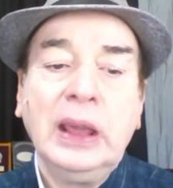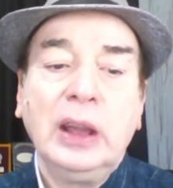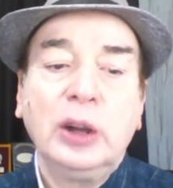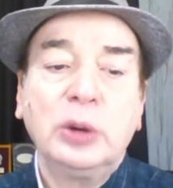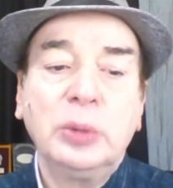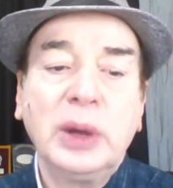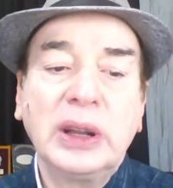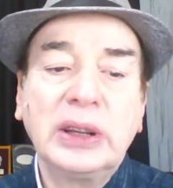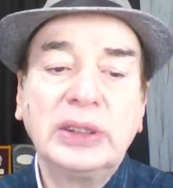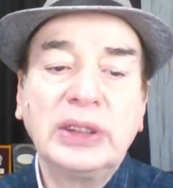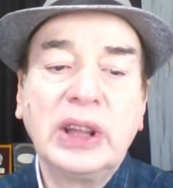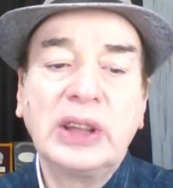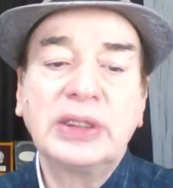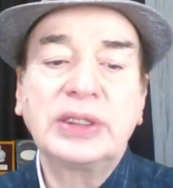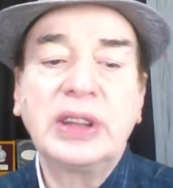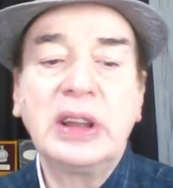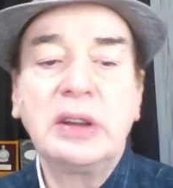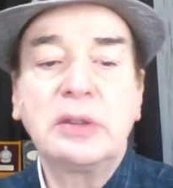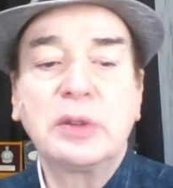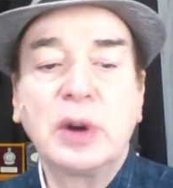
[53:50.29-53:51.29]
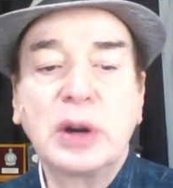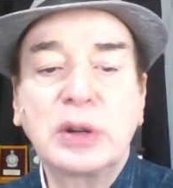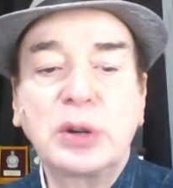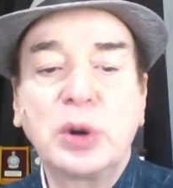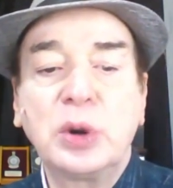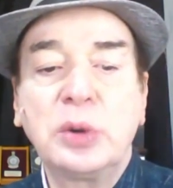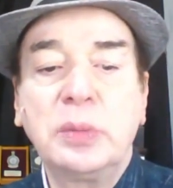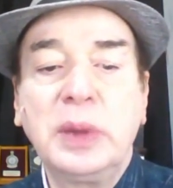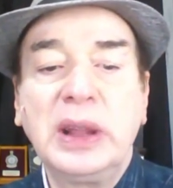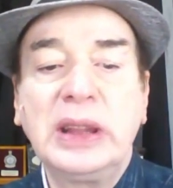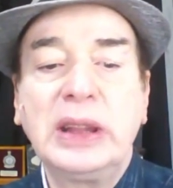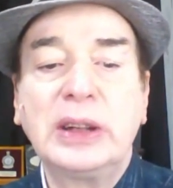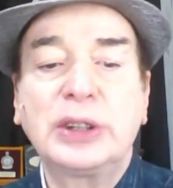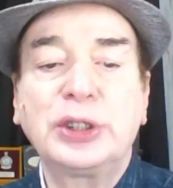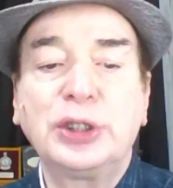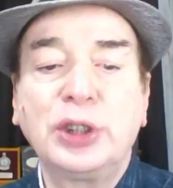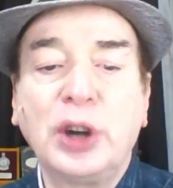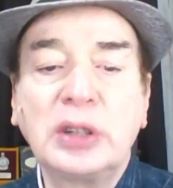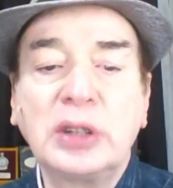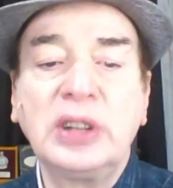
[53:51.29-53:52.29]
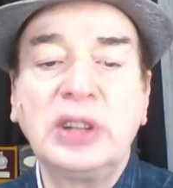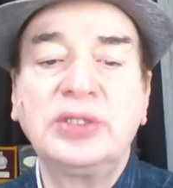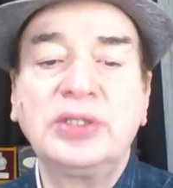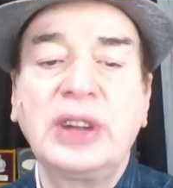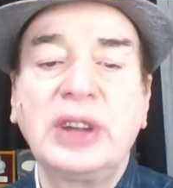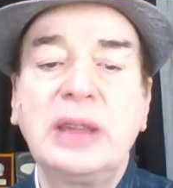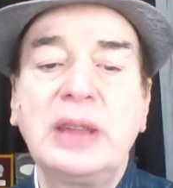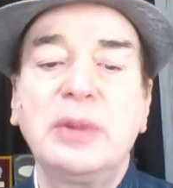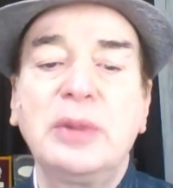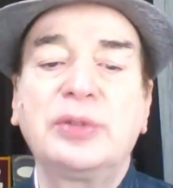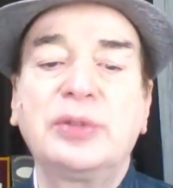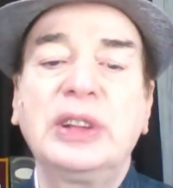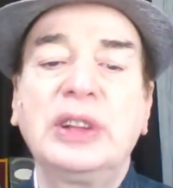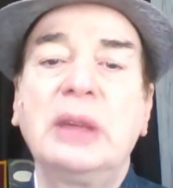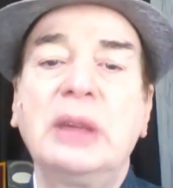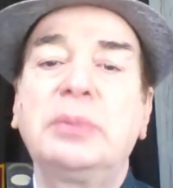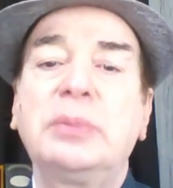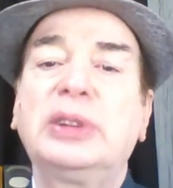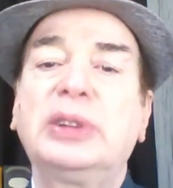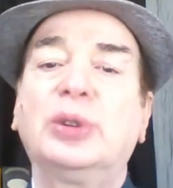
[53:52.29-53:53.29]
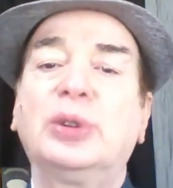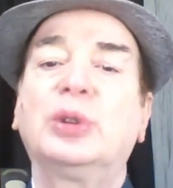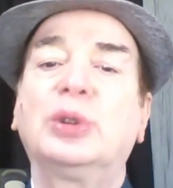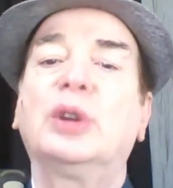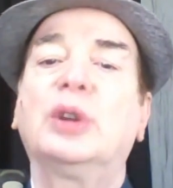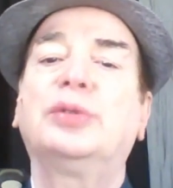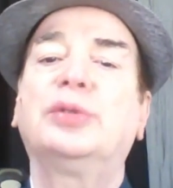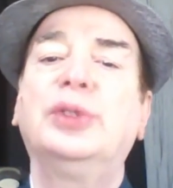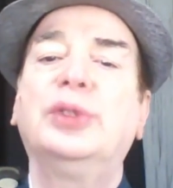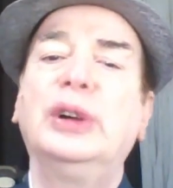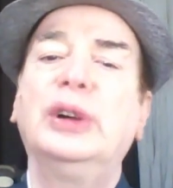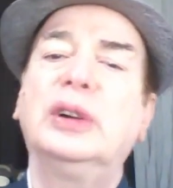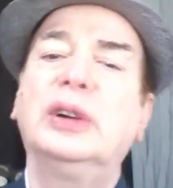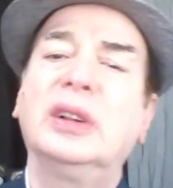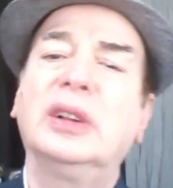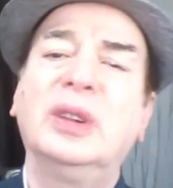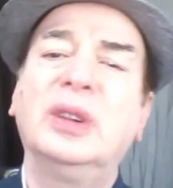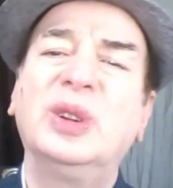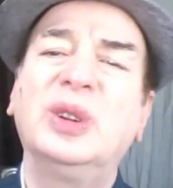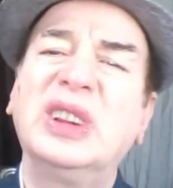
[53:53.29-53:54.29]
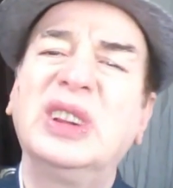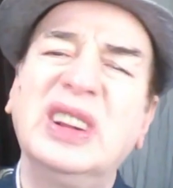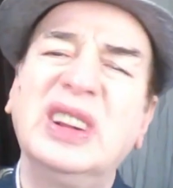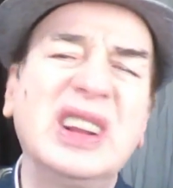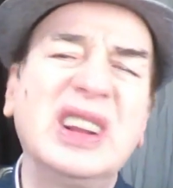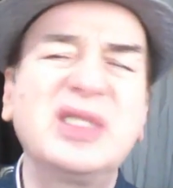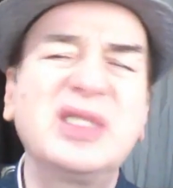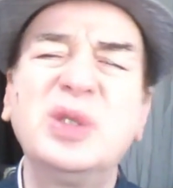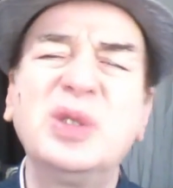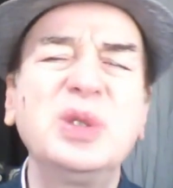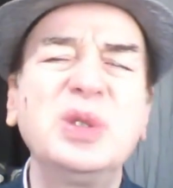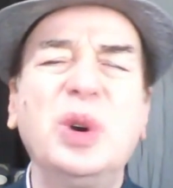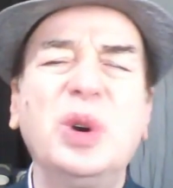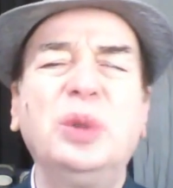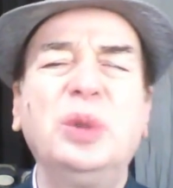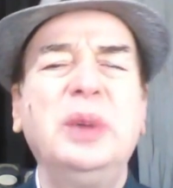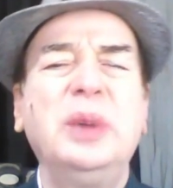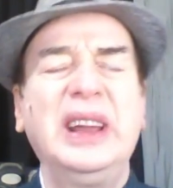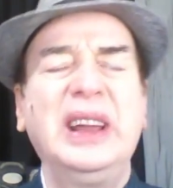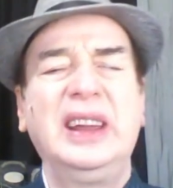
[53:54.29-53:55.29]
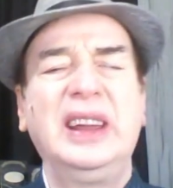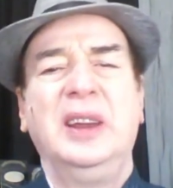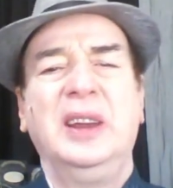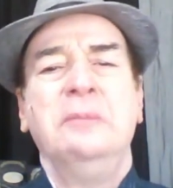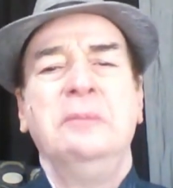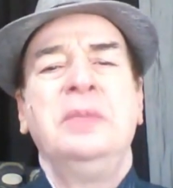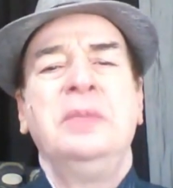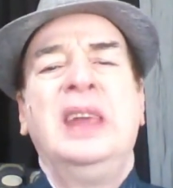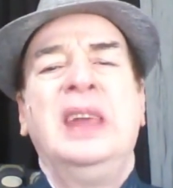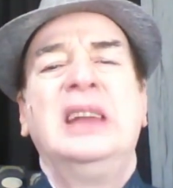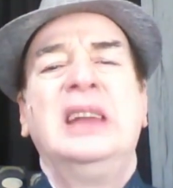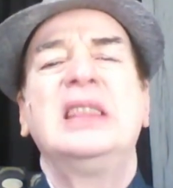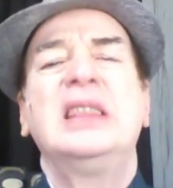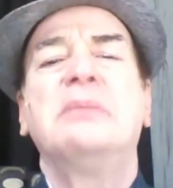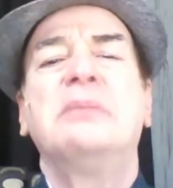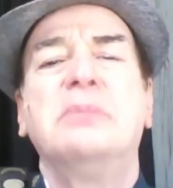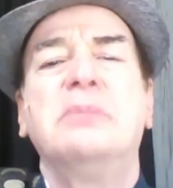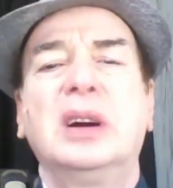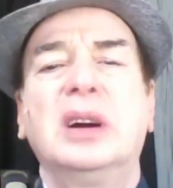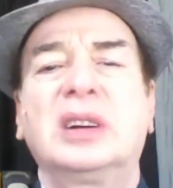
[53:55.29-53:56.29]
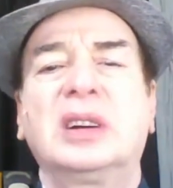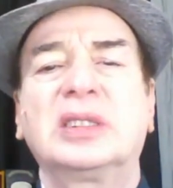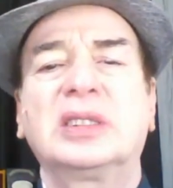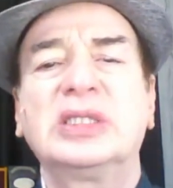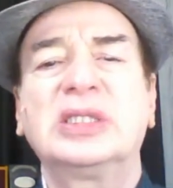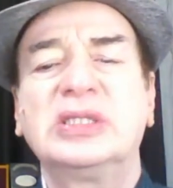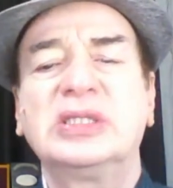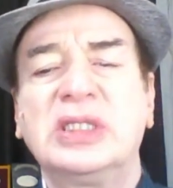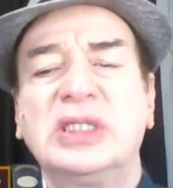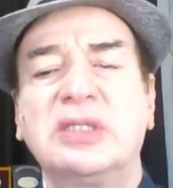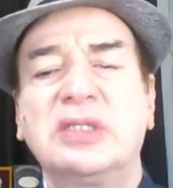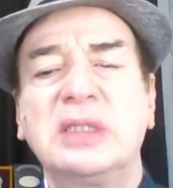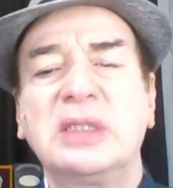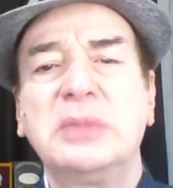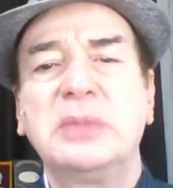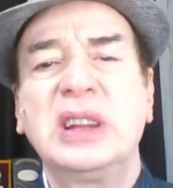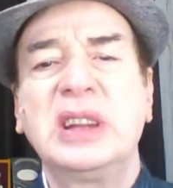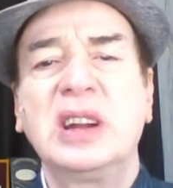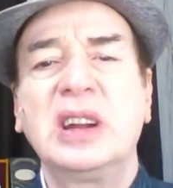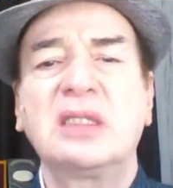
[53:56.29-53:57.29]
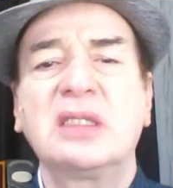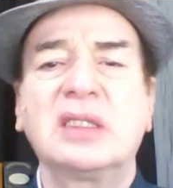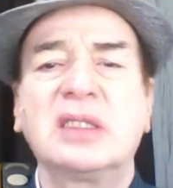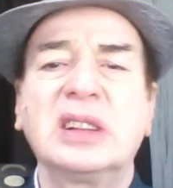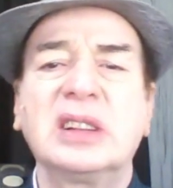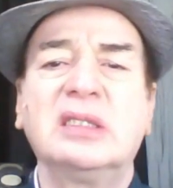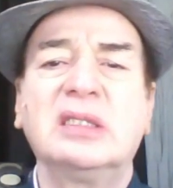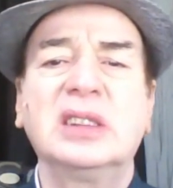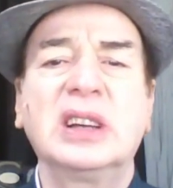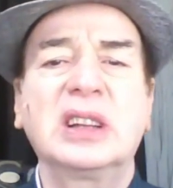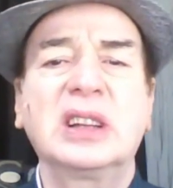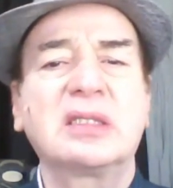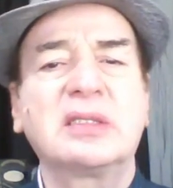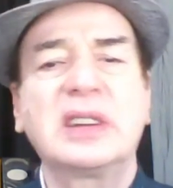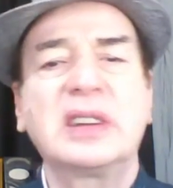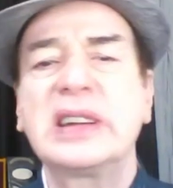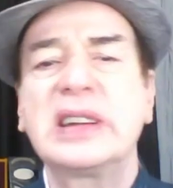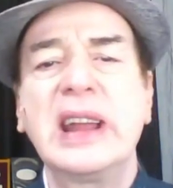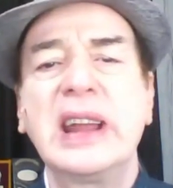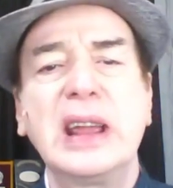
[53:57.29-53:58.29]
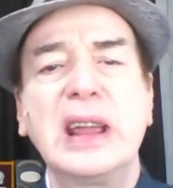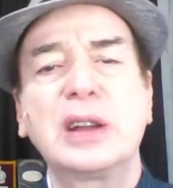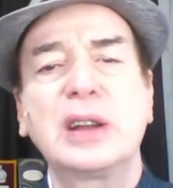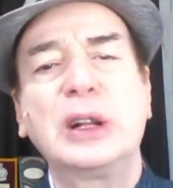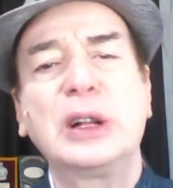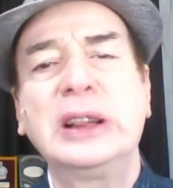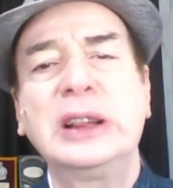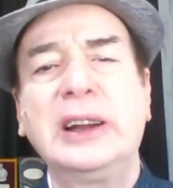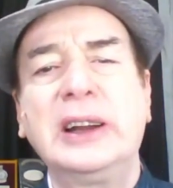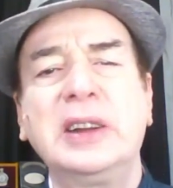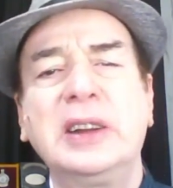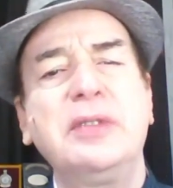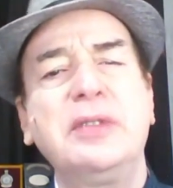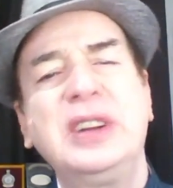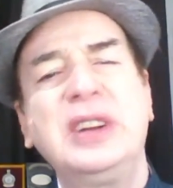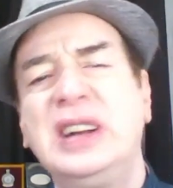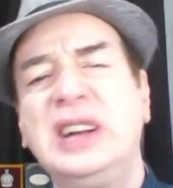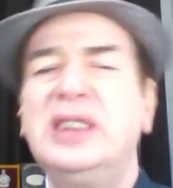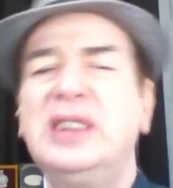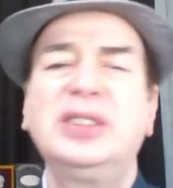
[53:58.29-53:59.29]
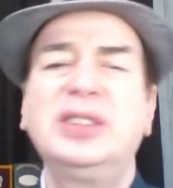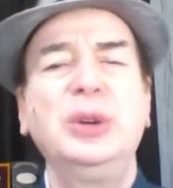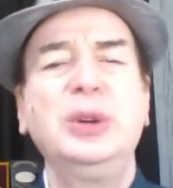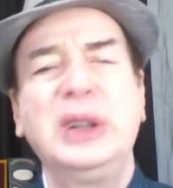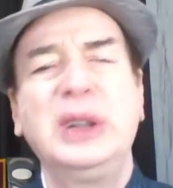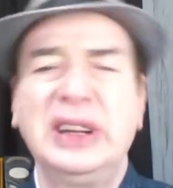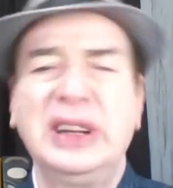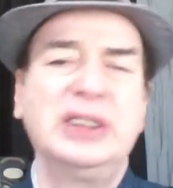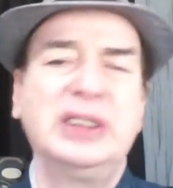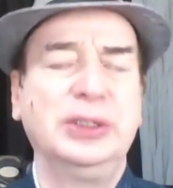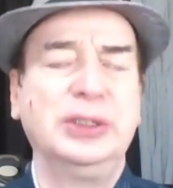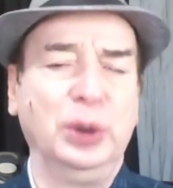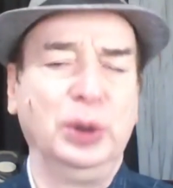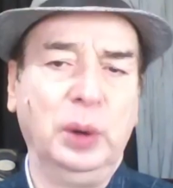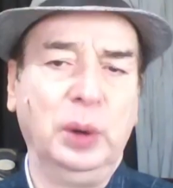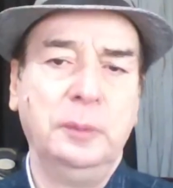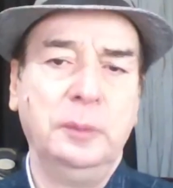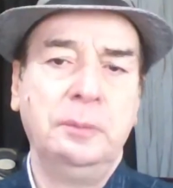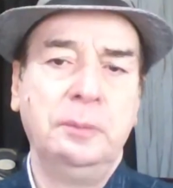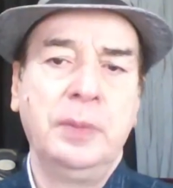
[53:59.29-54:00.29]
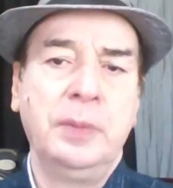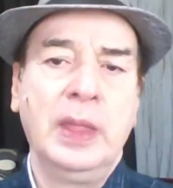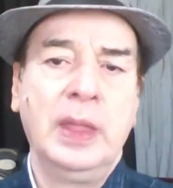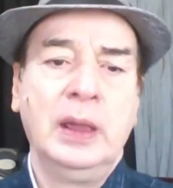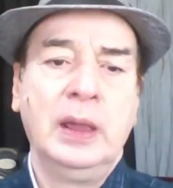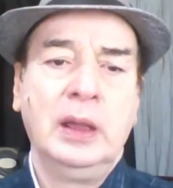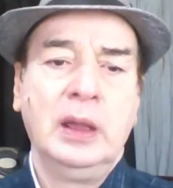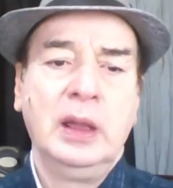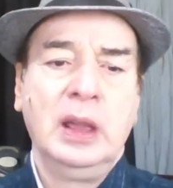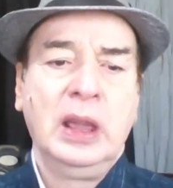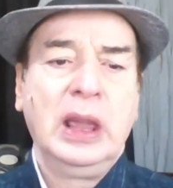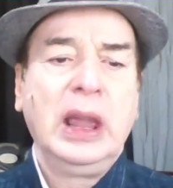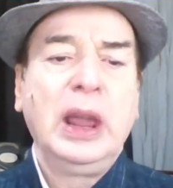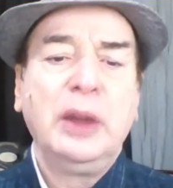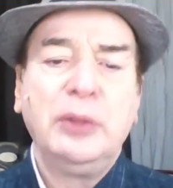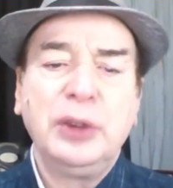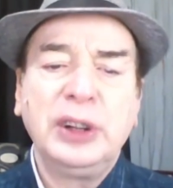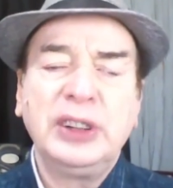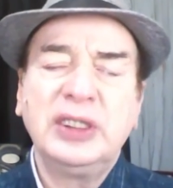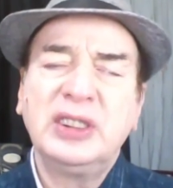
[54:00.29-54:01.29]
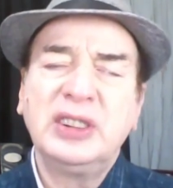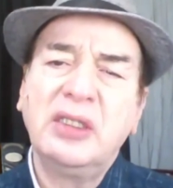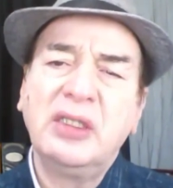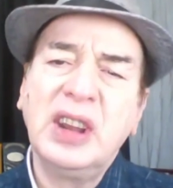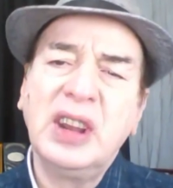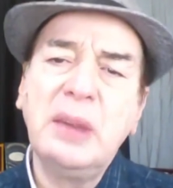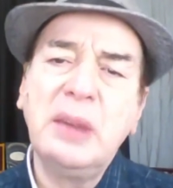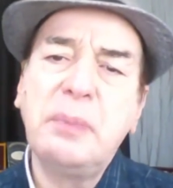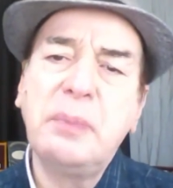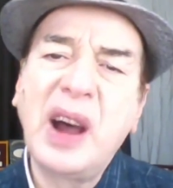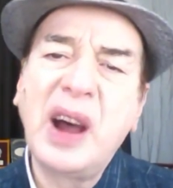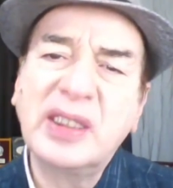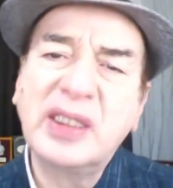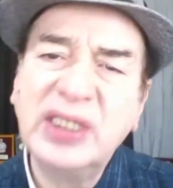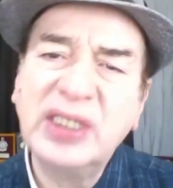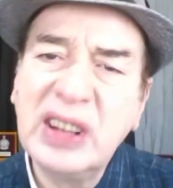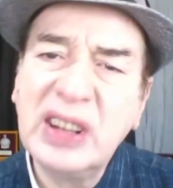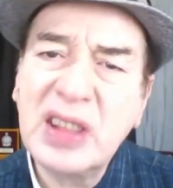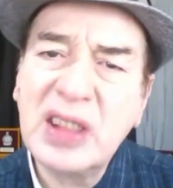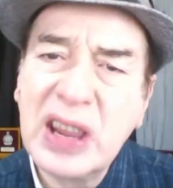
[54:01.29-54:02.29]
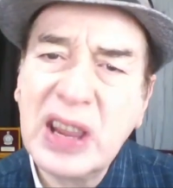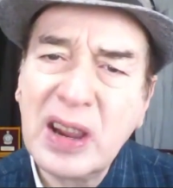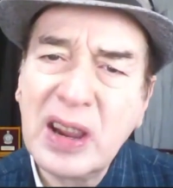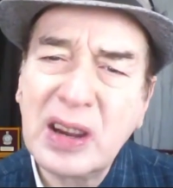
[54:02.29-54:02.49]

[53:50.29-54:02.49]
Kumar is asking what could be the shortest time of an episode of uh, loneliness. Don't go by numbers is it one minute one hour one day and all that if it hits you it hits you if it is a very passing thing